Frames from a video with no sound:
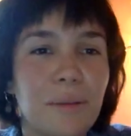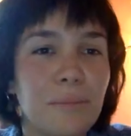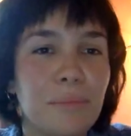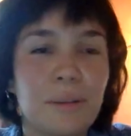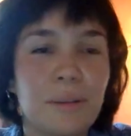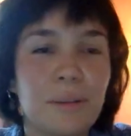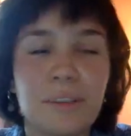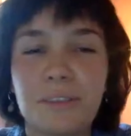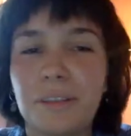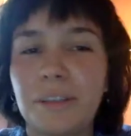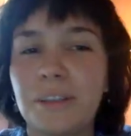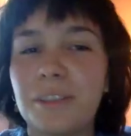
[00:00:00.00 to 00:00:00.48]

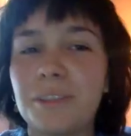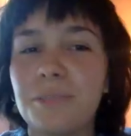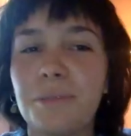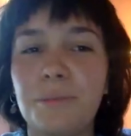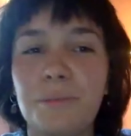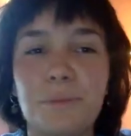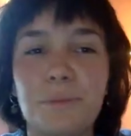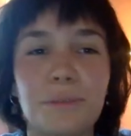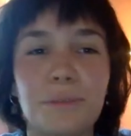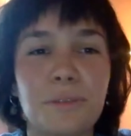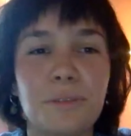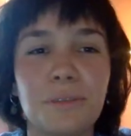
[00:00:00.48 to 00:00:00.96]
But trans
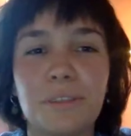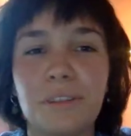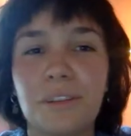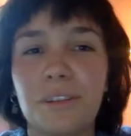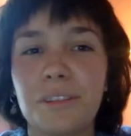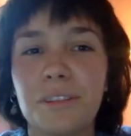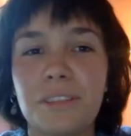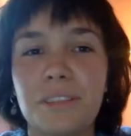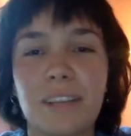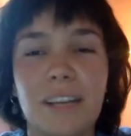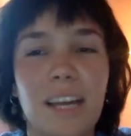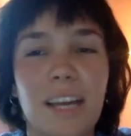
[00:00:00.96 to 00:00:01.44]
people do it
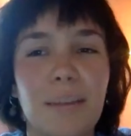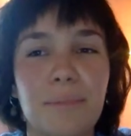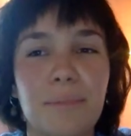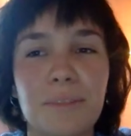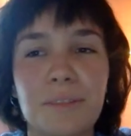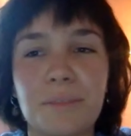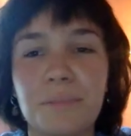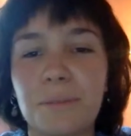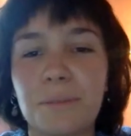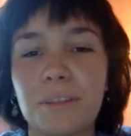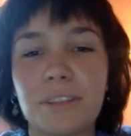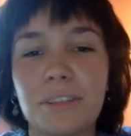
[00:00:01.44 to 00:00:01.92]
all the time,
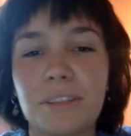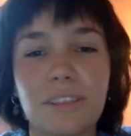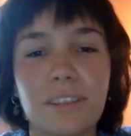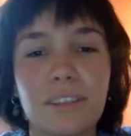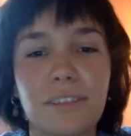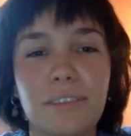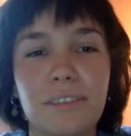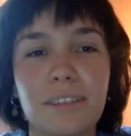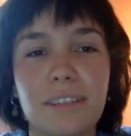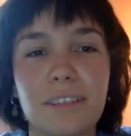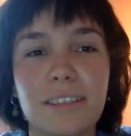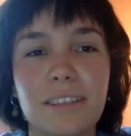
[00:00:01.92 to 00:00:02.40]
especially
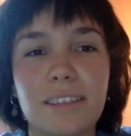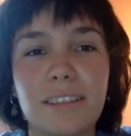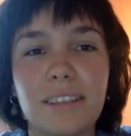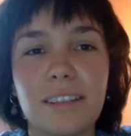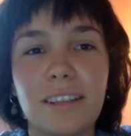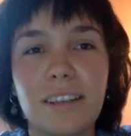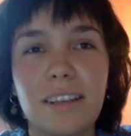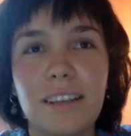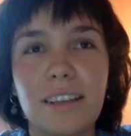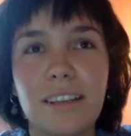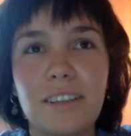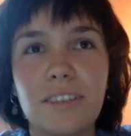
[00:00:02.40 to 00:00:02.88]
if it's
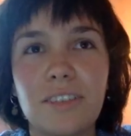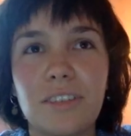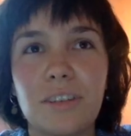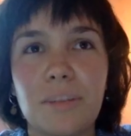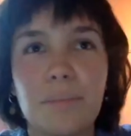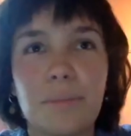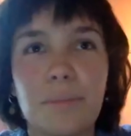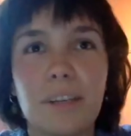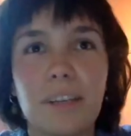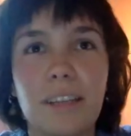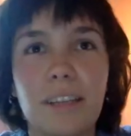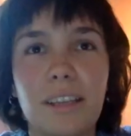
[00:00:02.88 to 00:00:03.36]

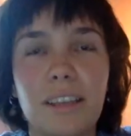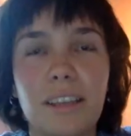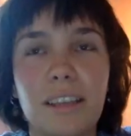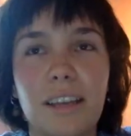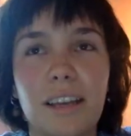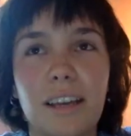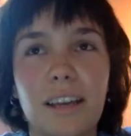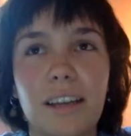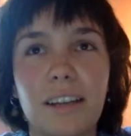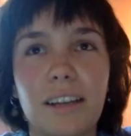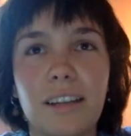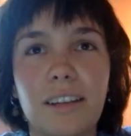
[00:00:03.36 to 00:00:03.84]
somebody
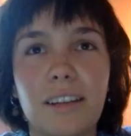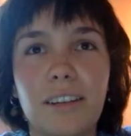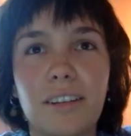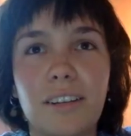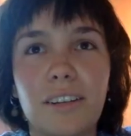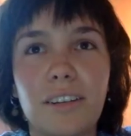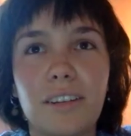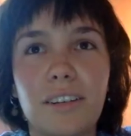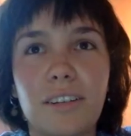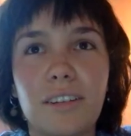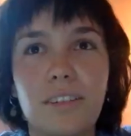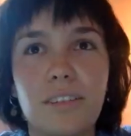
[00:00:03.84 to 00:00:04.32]
that
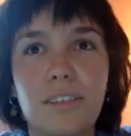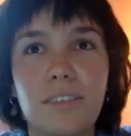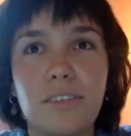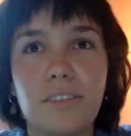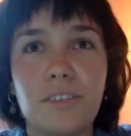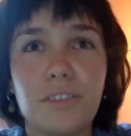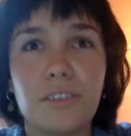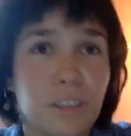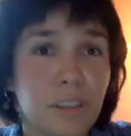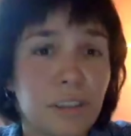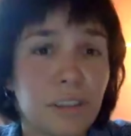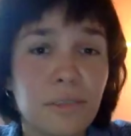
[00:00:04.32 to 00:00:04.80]

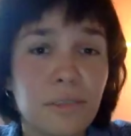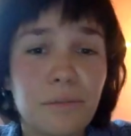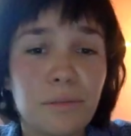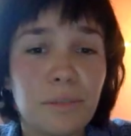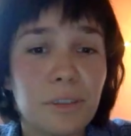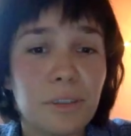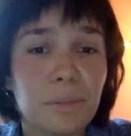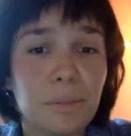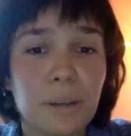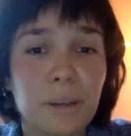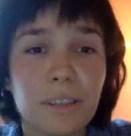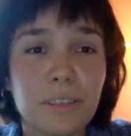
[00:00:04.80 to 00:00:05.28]
should
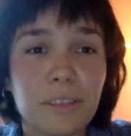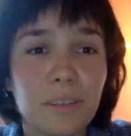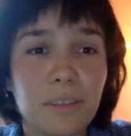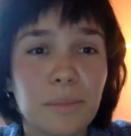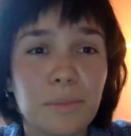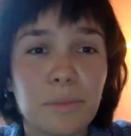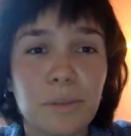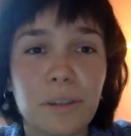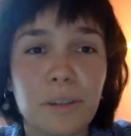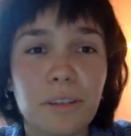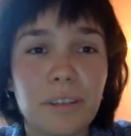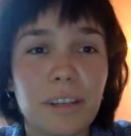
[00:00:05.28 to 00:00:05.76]
respect your
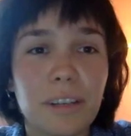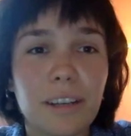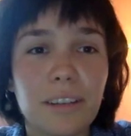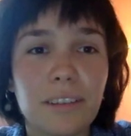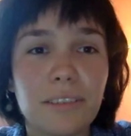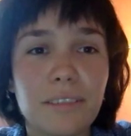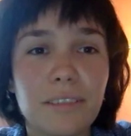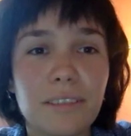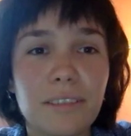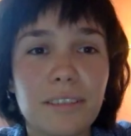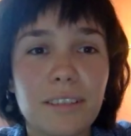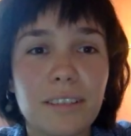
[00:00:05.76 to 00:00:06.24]

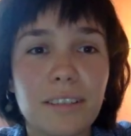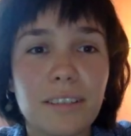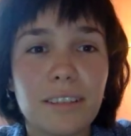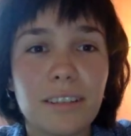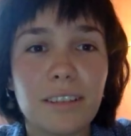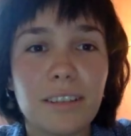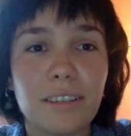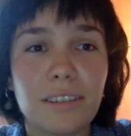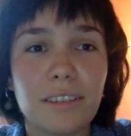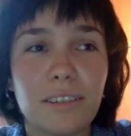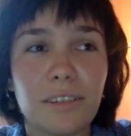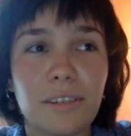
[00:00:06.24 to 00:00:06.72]
pronouns,
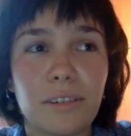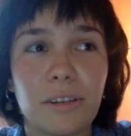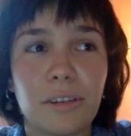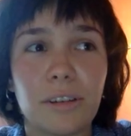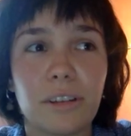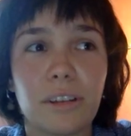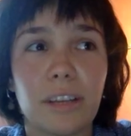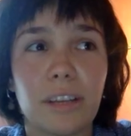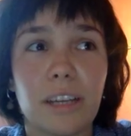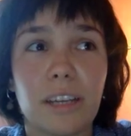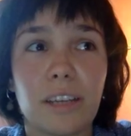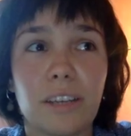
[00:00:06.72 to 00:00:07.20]

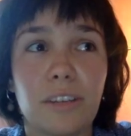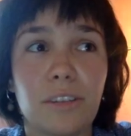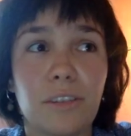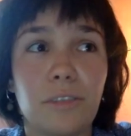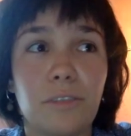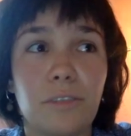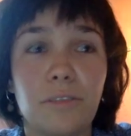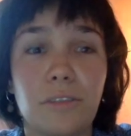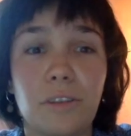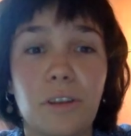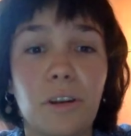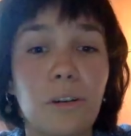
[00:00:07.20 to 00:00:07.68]
or like
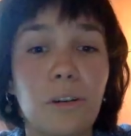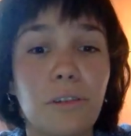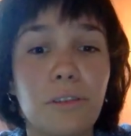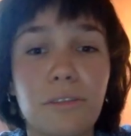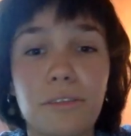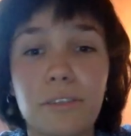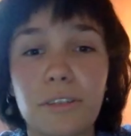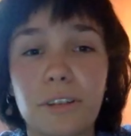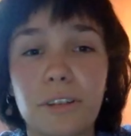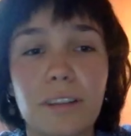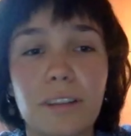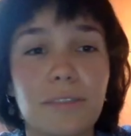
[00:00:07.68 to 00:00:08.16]
you've known
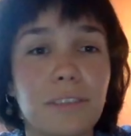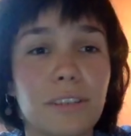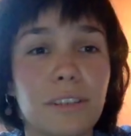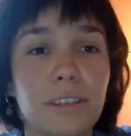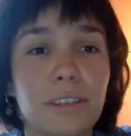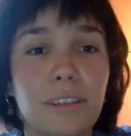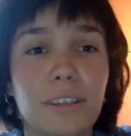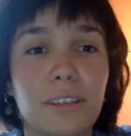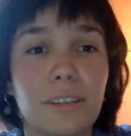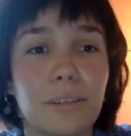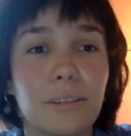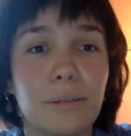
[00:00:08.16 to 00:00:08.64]

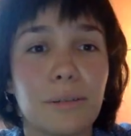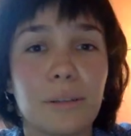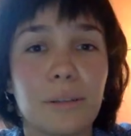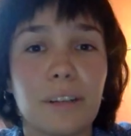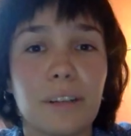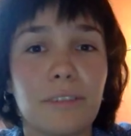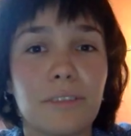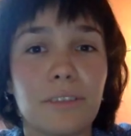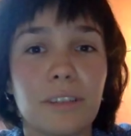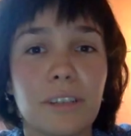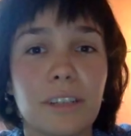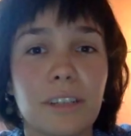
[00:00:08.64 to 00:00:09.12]
forever or
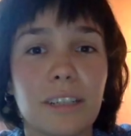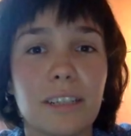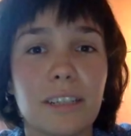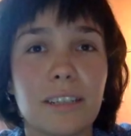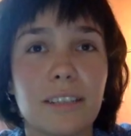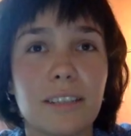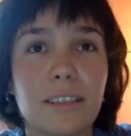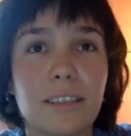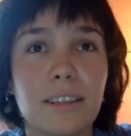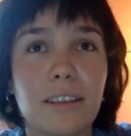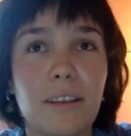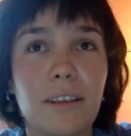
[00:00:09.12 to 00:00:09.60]
whatever it
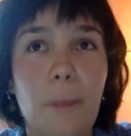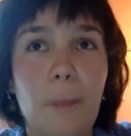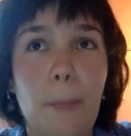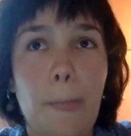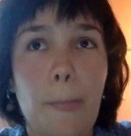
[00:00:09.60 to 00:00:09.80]
is.